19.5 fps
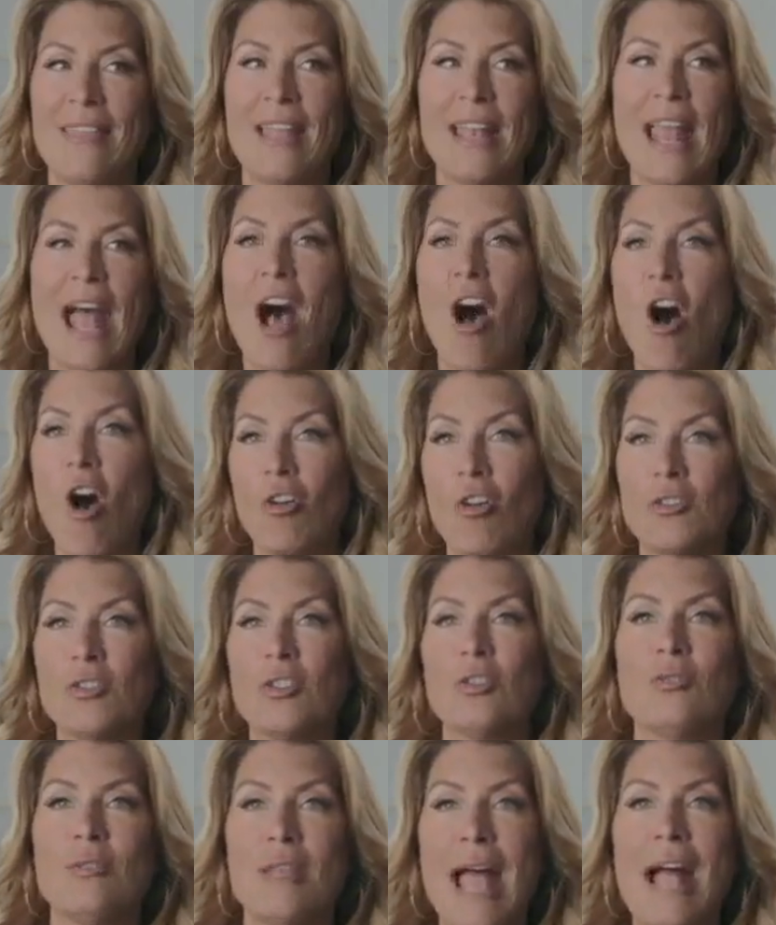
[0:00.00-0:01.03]
And then
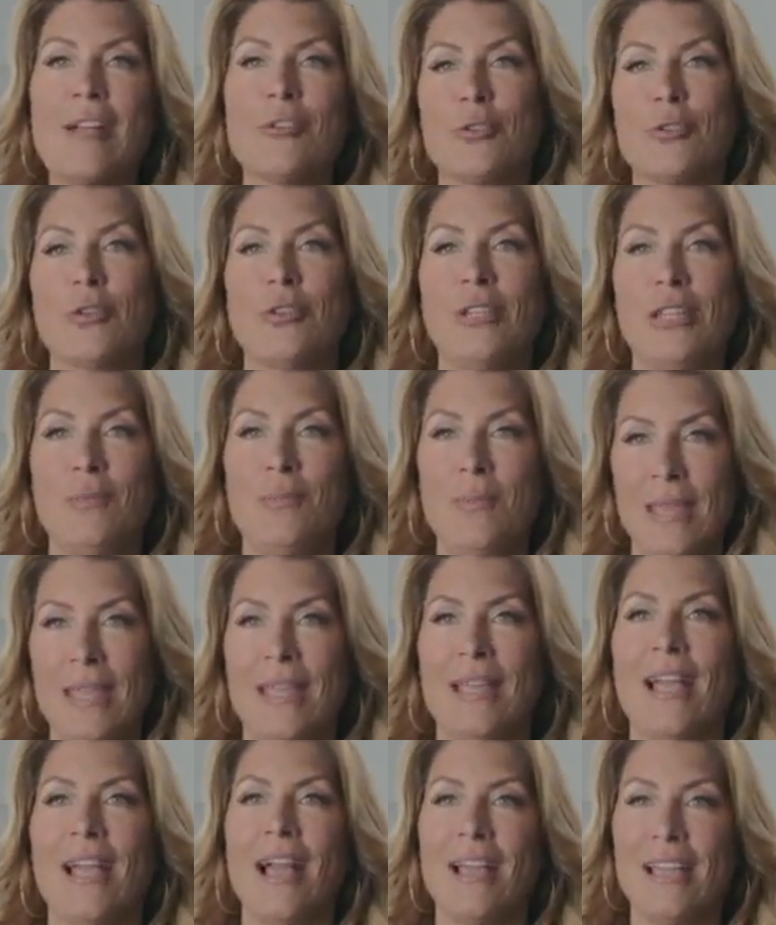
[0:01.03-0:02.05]
also naturally
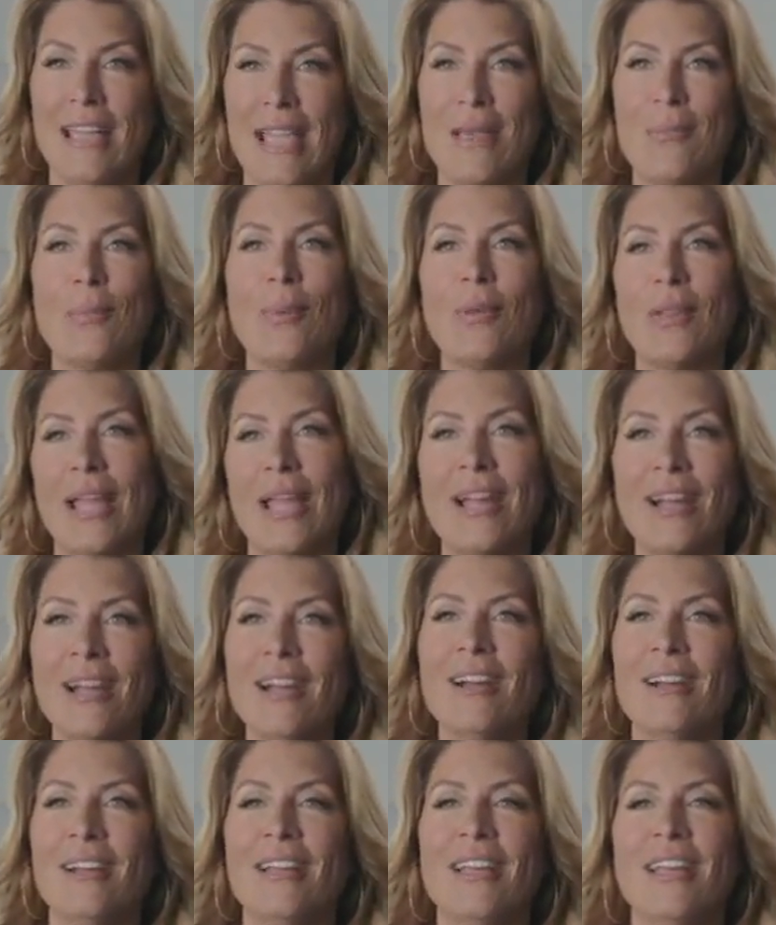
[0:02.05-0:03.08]
being a game
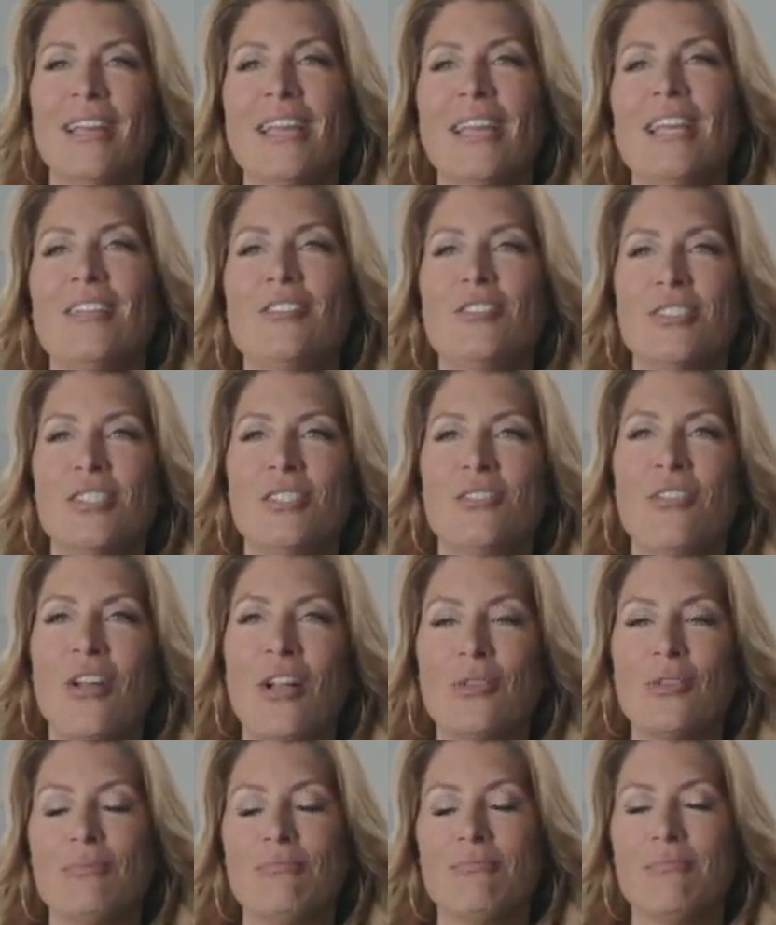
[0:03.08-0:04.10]
player, it just
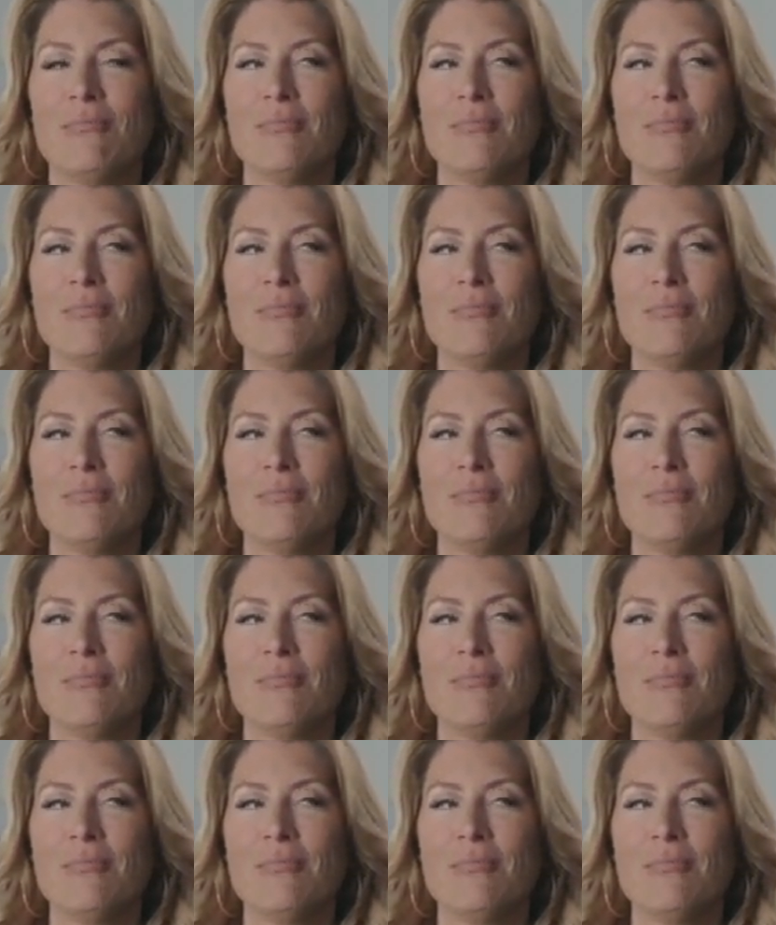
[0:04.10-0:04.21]
felt